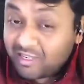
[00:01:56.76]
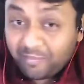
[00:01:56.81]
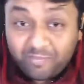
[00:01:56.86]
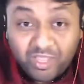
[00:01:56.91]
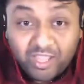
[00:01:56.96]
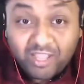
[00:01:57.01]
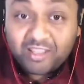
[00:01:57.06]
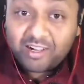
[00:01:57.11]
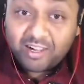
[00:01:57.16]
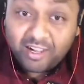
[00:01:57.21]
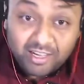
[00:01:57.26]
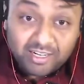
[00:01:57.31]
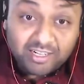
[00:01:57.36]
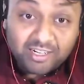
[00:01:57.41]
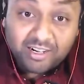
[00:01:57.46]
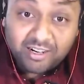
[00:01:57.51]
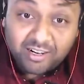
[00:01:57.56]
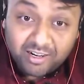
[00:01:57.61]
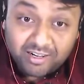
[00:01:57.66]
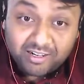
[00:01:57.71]
something
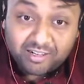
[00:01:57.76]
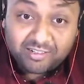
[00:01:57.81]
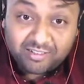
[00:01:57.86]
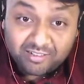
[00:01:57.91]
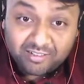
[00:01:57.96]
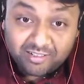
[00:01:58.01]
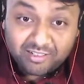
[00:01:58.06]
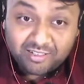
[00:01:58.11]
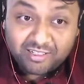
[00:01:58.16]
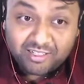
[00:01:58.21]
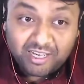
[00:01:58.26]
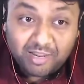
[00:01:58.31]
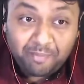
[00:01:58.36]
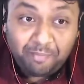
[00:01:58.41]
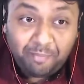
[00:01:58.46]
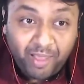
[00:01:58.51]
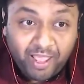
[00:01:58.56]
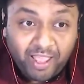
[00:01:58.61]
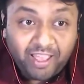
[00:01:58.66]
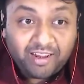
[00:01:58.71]
unheard.
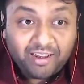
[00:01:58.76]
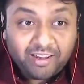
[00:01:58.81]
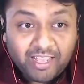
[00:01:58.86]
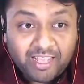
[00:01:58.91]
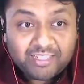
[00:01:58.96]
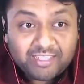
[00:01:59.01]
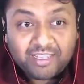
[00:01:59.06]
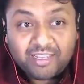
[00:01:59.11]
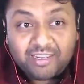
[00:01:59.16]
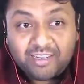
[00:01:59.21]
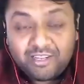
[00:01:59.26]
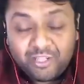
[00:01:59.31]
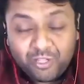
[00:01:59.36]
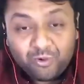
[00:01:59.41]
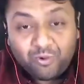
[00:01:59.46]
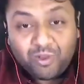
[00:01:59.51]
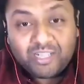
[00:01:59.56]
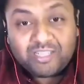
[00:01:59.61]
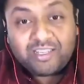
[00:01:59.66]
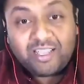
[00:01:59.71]
Japan, as
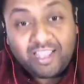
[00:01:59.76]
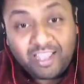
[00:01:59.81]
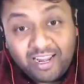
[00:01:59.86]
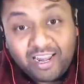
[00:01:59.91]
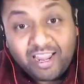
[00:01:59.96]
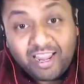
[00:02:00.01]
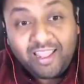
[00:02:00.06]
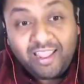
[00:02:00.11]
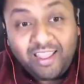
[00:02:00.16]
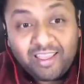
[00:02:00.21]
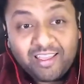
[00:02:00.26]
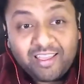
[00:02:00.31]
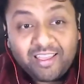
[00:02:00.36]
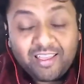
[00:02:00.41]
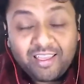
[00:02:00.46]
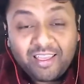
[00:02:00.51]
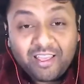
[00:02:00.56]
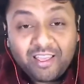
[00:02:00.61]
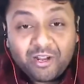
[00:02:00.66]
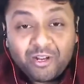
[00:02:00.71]
an US ally,
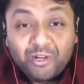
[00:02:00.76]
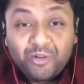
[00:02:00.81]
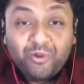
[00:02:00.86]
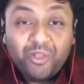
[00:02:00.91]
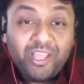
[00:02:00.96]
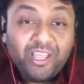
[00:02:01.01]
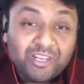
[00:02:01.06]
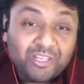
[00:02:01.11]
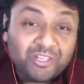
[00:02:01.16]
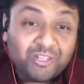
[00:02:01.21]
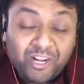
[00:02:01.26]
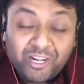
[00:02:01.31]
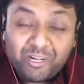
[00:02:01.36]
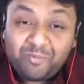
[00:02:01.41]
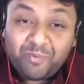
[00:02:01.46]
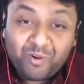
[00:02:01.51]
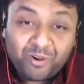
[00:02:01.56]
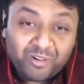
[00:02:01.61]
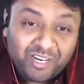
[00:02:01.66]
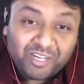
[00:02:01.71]
doing a
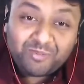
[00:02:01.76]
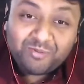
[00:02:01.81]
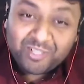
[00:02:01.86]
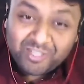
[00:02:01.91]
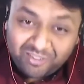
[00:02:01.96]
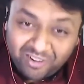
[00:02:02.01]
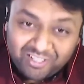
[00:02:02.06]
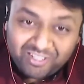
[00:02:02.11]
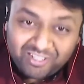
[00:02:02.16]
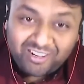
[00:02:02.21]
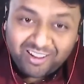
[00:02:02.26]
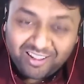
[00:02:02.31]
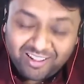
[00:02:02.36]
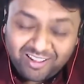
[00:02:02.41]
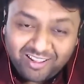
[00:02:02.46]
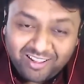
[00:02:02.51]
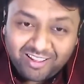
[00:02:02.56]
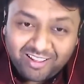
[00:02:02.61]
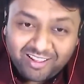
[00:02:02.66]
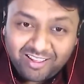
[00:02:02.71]
joint project with
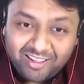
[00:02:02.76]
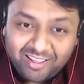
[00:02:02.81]
Russia.